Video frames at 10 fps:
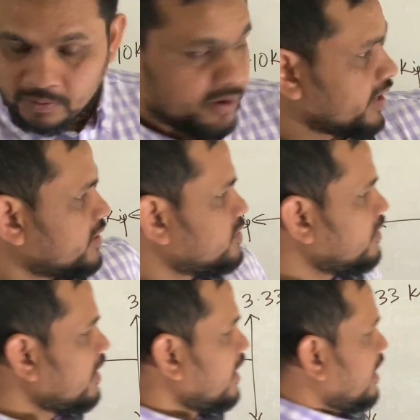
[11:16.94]
Okay, so
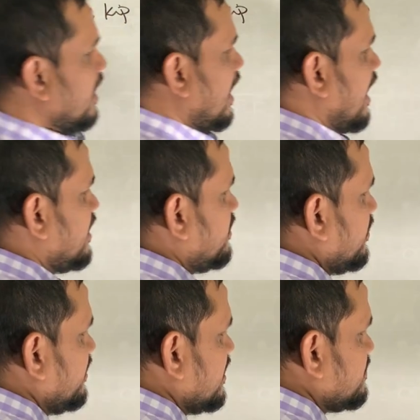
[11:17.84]
I
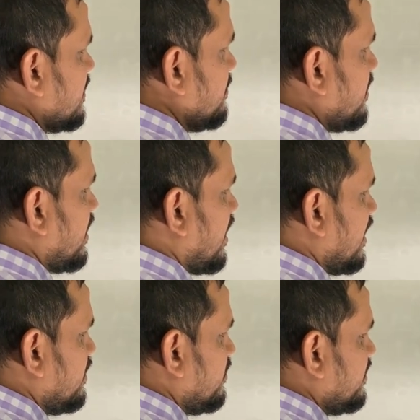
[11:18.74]
know this member, I
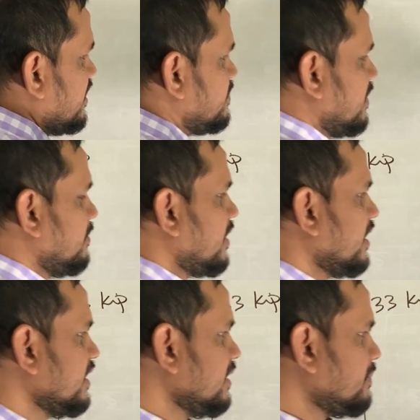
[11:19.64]
know this member.
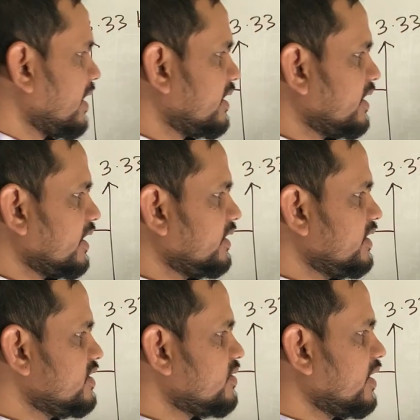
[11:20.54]
If I take
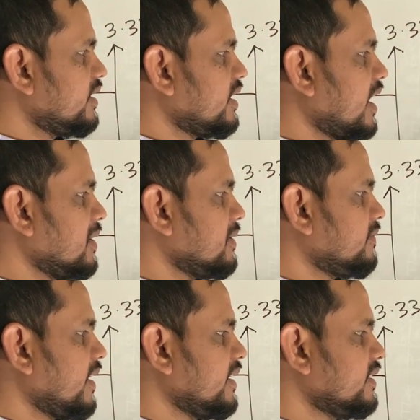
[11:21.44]
this joint, I will
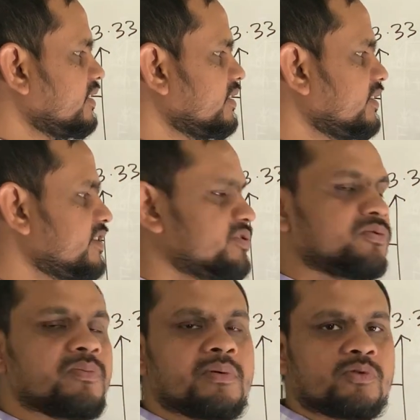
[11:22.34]
find these
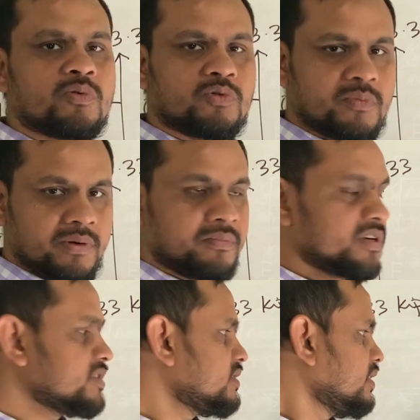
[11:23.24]
two
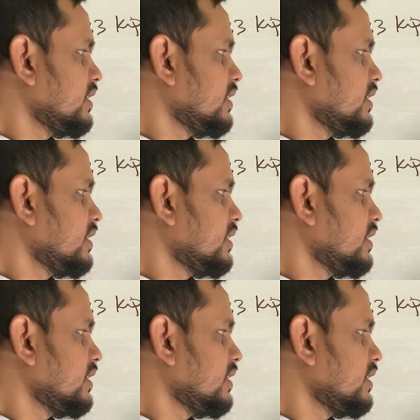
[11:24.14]
members.